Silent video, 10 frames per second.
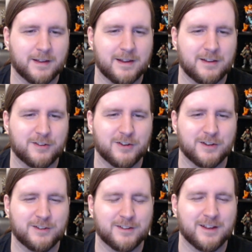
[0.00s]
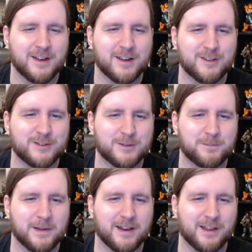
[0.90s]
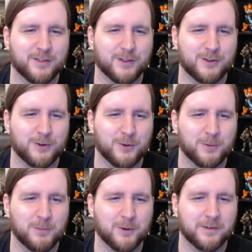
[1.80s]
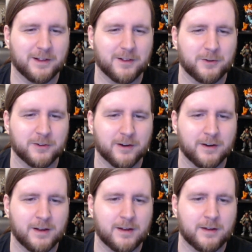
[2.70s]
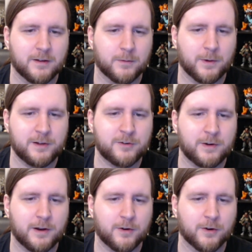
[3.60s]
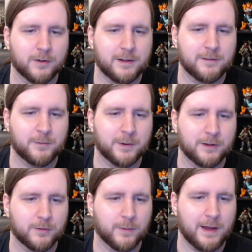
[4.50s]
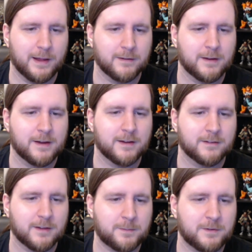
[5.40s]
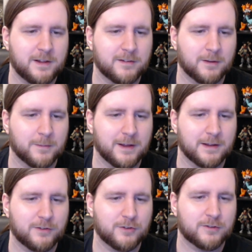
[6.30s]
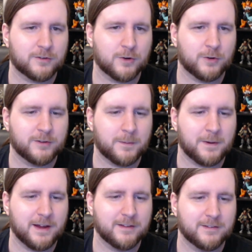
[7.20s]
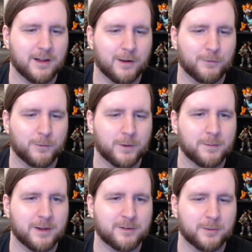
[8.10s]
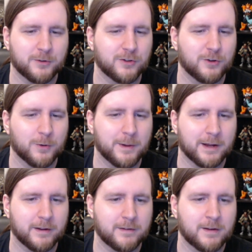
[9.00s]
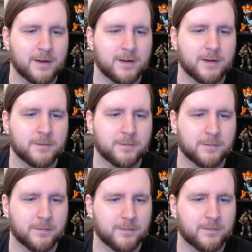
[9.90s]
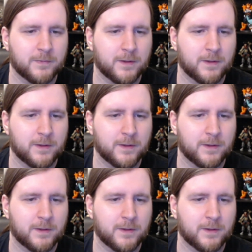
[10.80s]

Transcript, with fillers: He's just spinning the tube, moving closer. Why is your hair curly even when it's wet? Stop teasing me. It just curls up by itself. What am I supposed to do about it? Hmm.